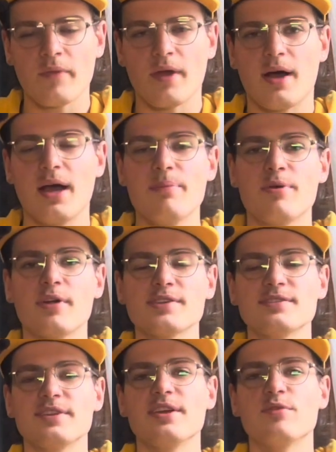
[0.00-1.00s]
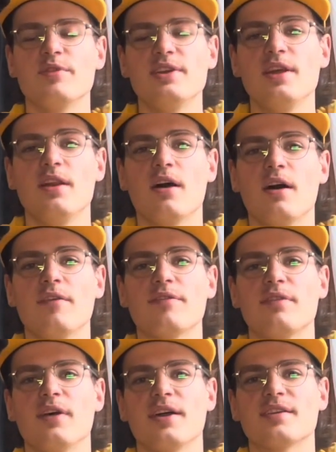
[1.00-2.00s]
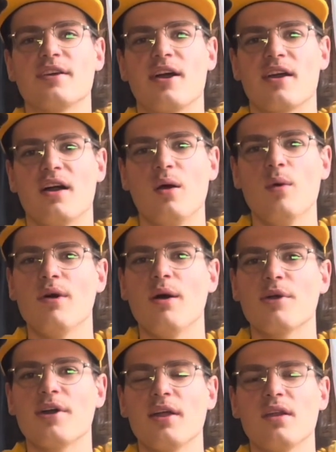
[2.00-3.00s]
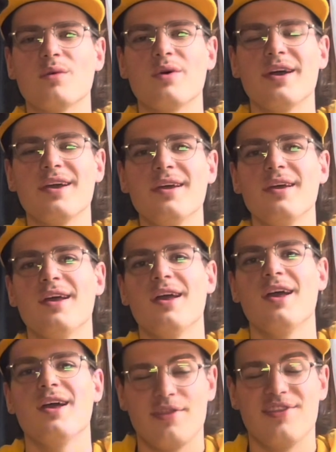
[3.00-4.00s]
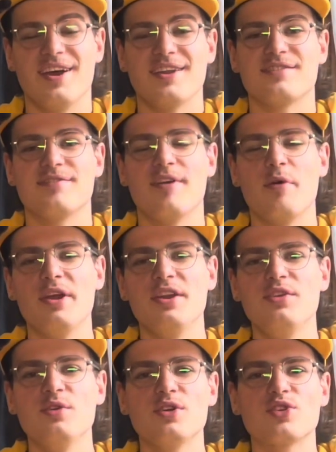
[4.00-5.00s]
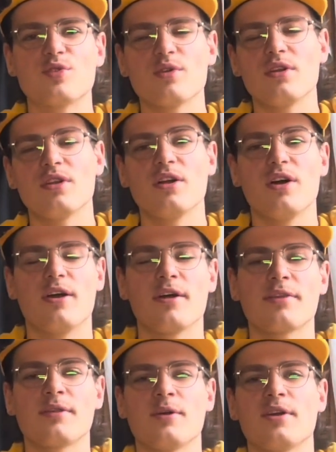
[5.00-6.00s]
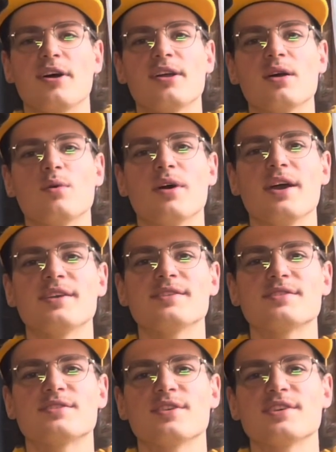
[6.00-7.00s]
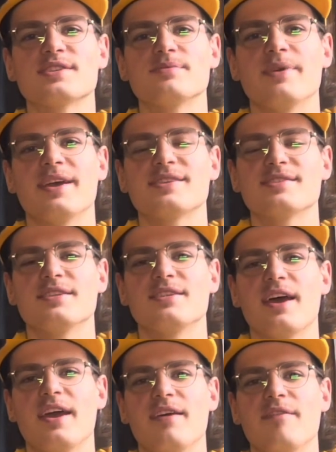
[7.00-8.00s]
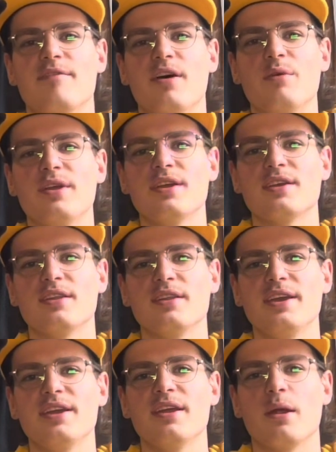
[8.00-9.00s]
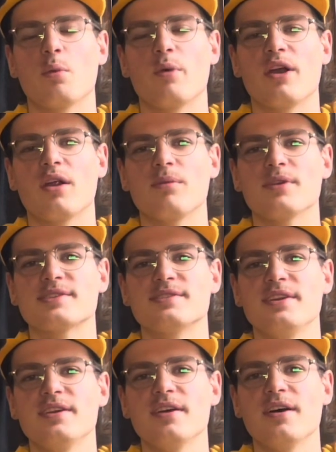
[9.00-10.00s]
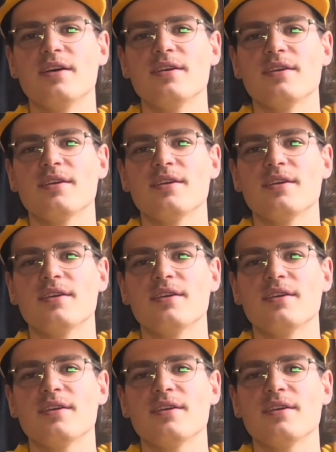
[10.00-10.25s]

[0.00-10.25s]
I personally really love that Cacao Wow colorway. That very neutral earth tone colorways just makes it a very clean and wearable sneaker,